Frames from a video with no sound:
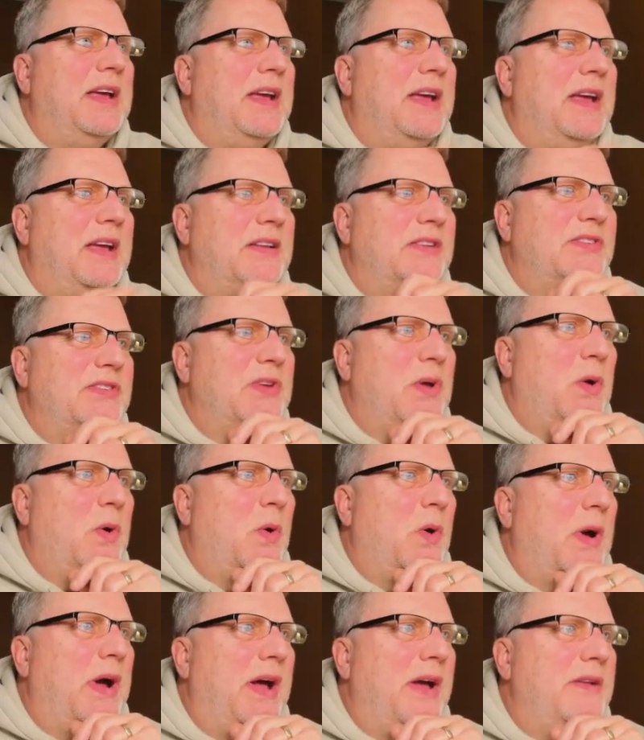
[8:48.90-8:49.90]
and
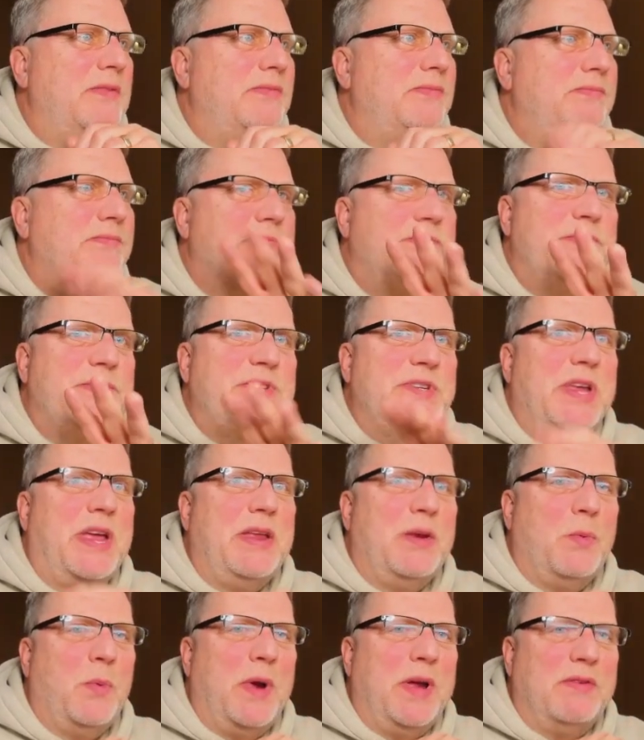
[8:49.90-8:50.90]
so I've
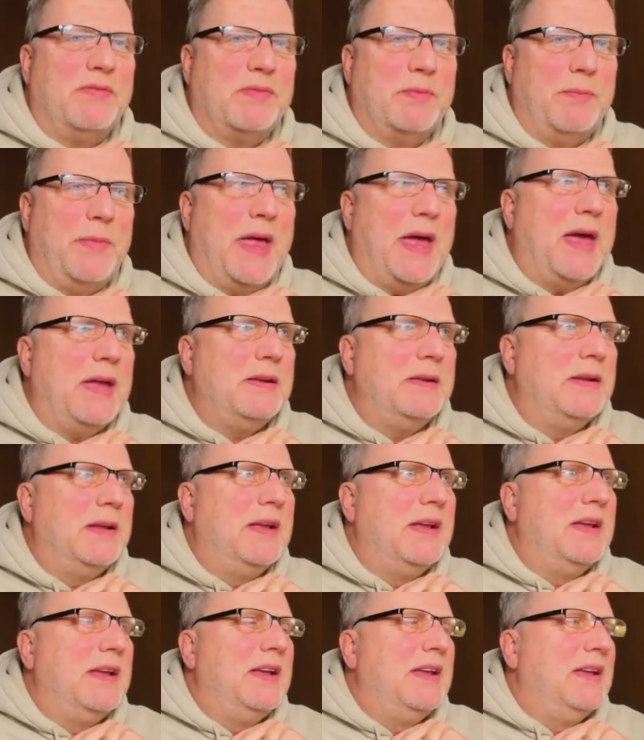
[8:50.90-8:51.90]
stayed away from that.
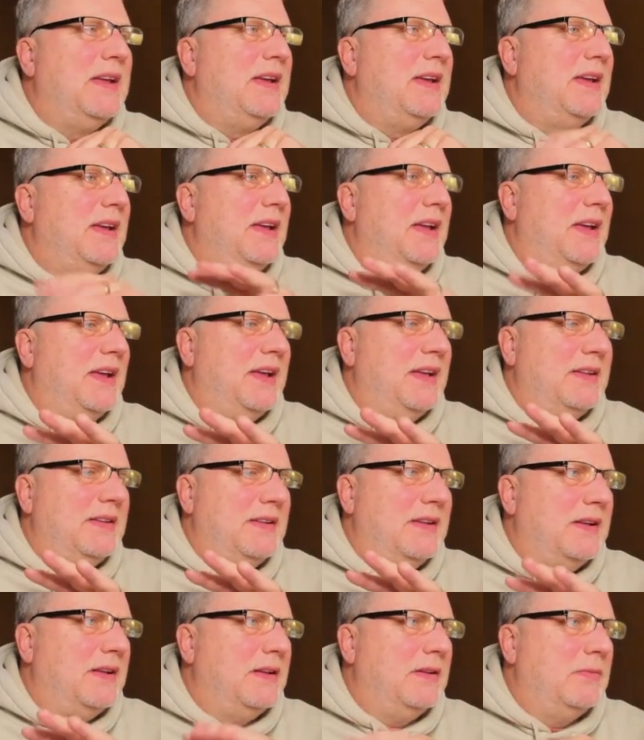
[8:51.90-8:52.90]

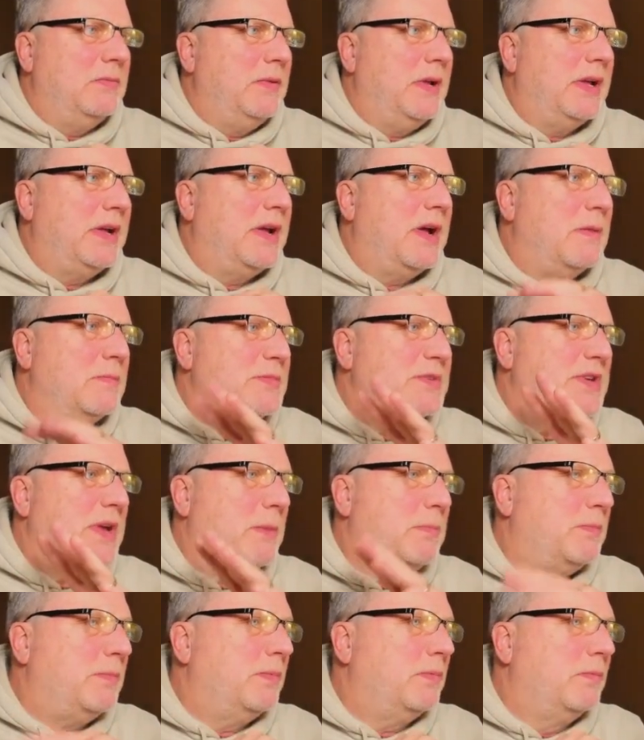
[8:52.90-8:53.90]
And it comes
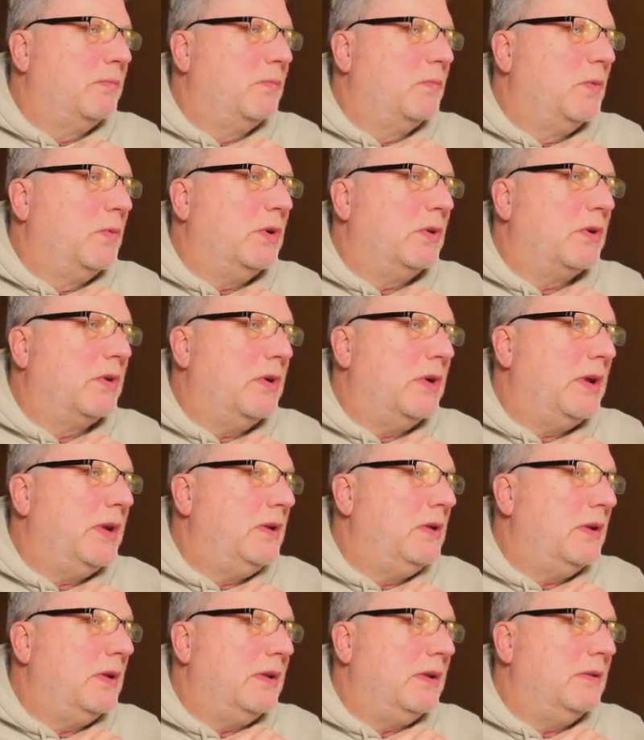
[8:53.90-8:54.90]
up real
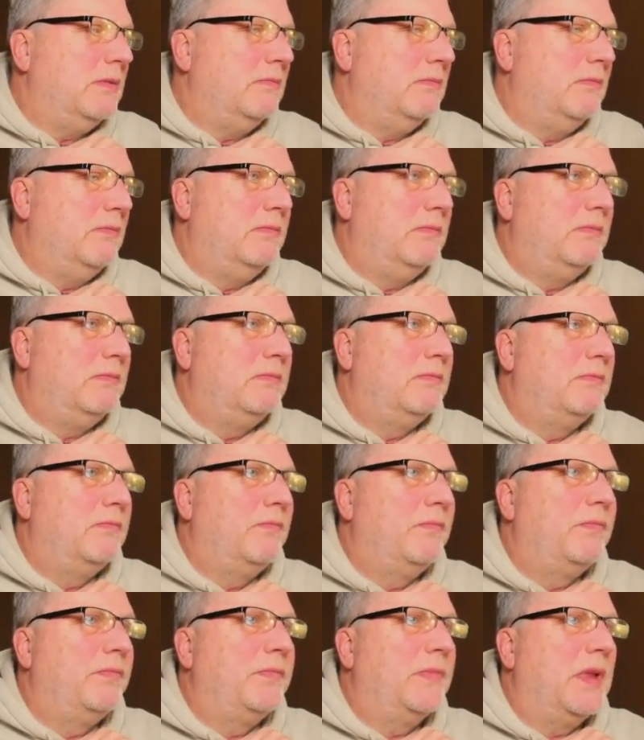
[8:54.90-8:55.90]
good, and
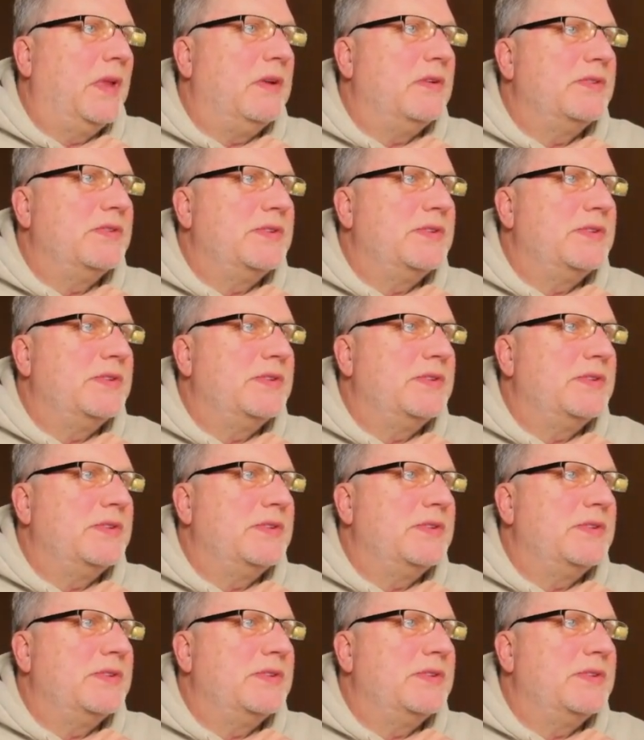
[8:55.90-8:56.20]
here's